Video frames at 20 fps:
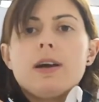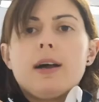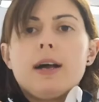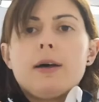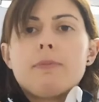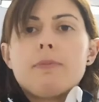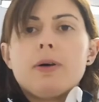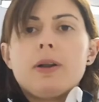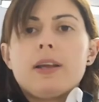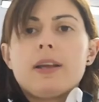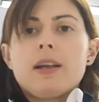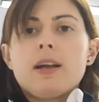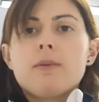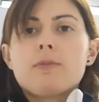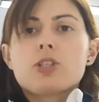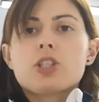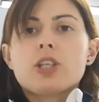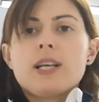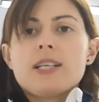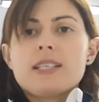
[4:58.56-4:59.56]
and pulling up,
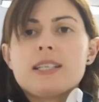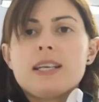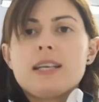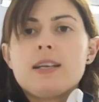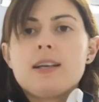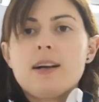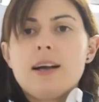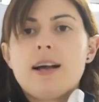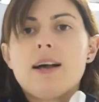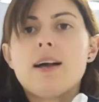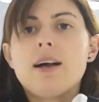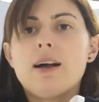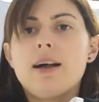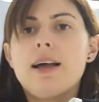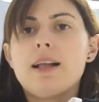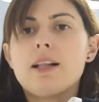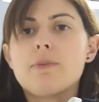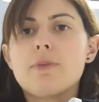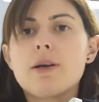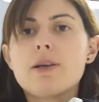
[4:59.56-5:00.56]
trying to keep your
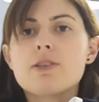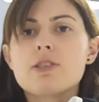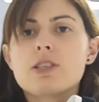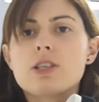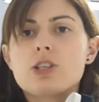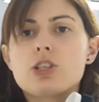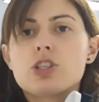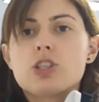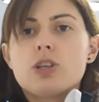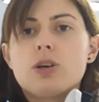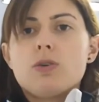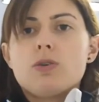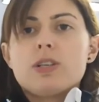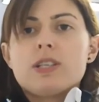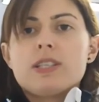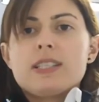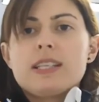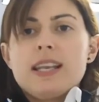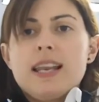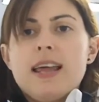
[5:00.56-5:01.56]
elbows and
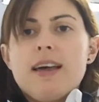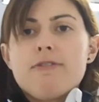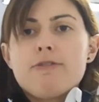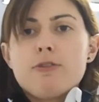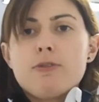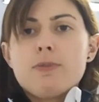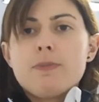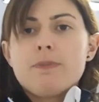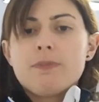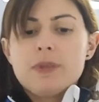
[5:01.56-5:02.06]
shoulders level